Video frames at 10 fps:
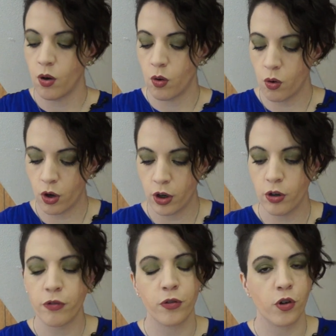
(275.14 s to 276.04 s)
or
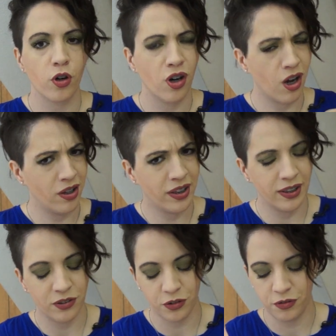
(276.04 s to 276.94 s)
for a
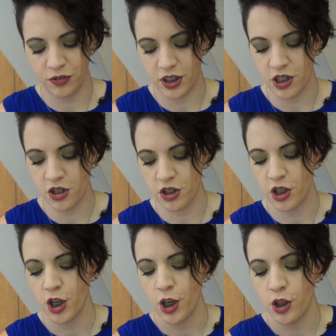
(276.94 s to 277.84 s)
nicer finish,
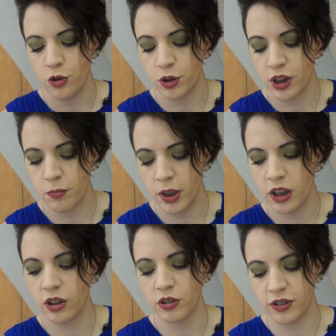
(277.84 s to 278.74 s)
you can
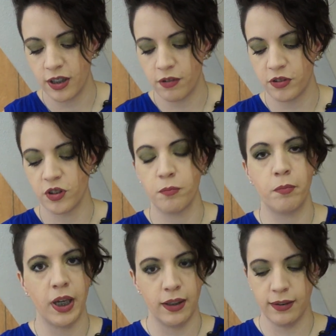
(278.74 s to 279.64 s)
make yourself some
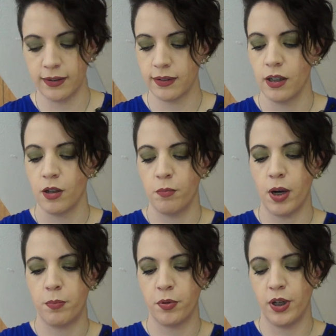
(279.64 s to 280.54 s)
base
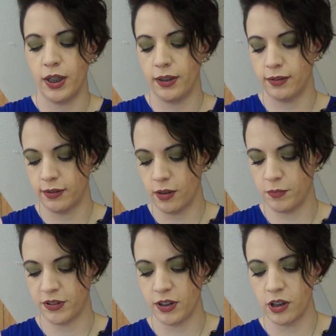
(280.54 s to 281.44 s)
by putting some
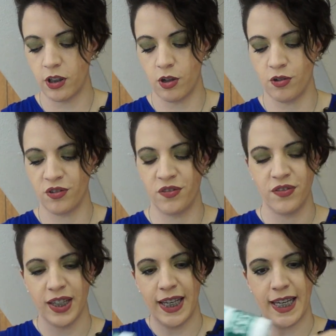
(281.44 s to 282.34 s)
silicone
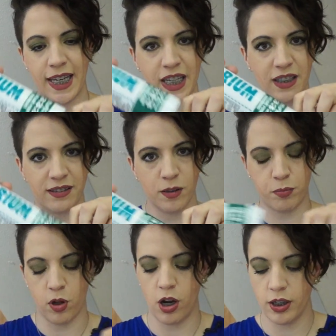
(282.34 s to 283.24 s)
in a
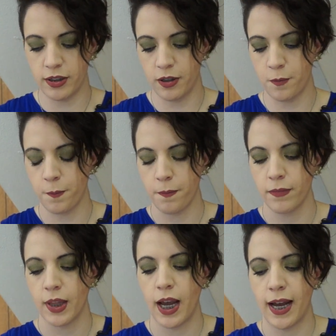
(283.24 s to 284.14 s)
Ziploc,
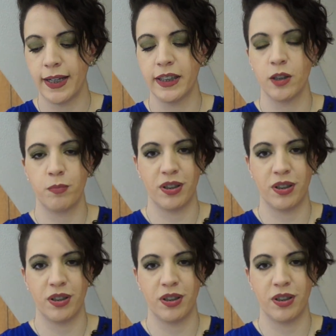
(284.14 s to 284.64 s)
adding a bit